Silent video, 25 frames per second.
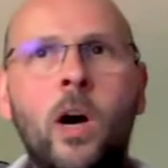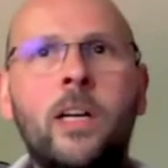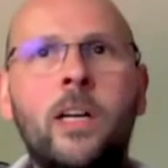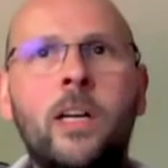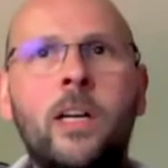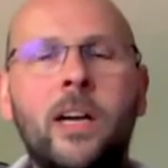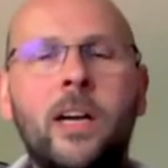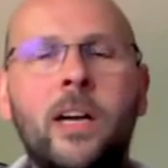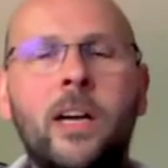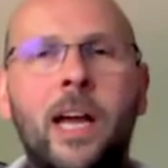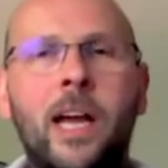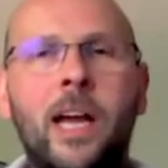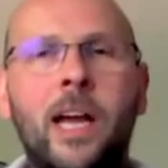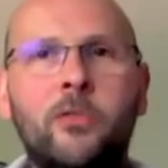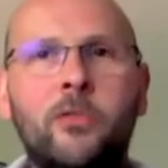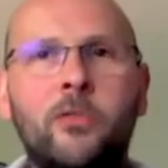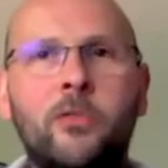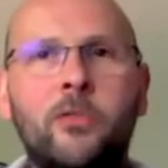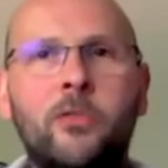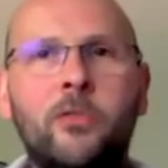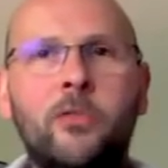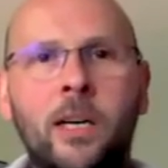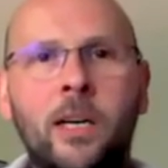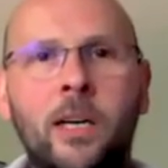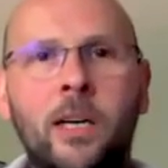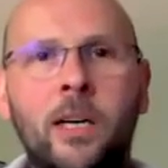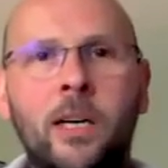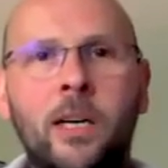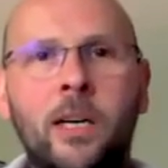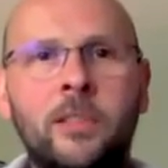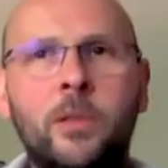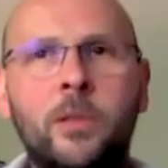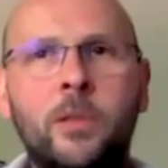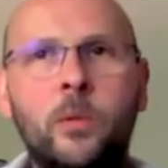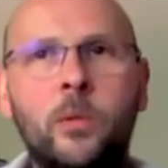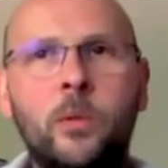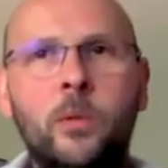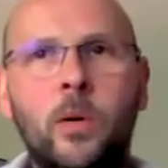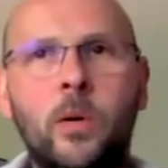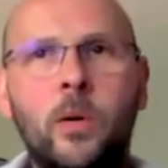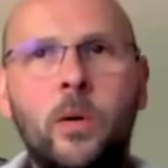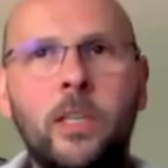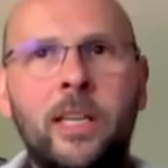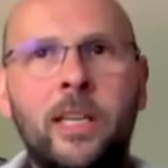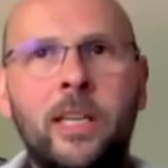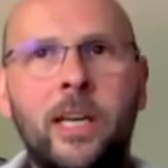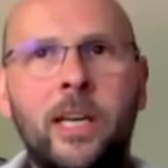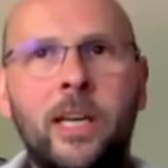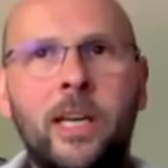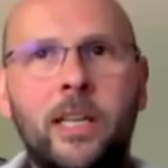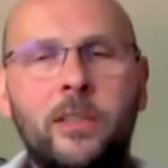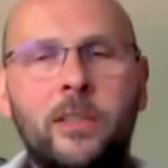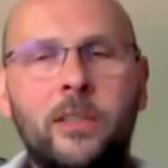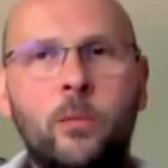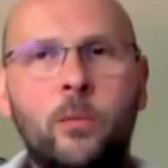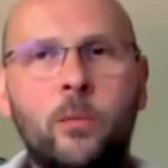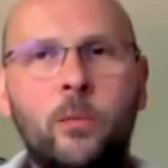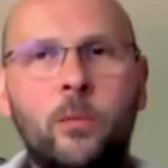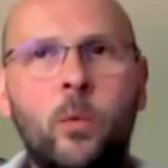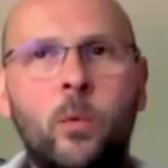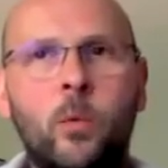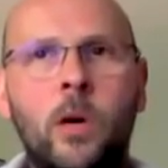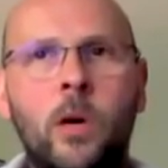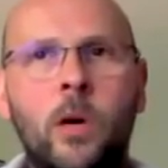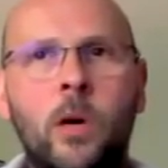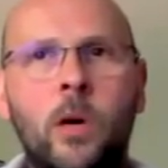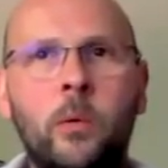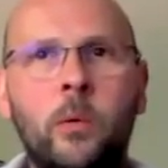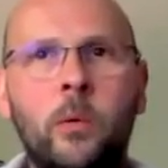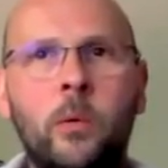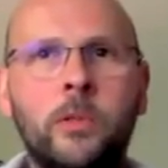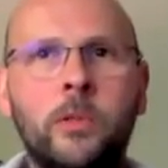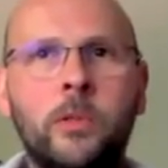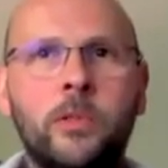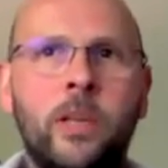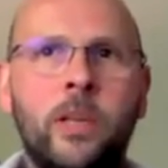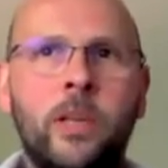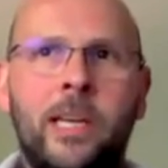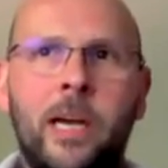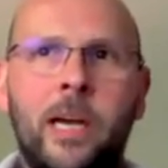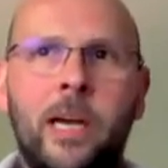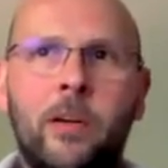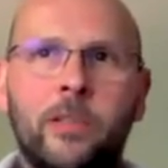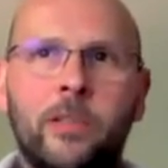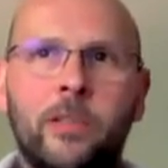hard to index where we want to within a character row.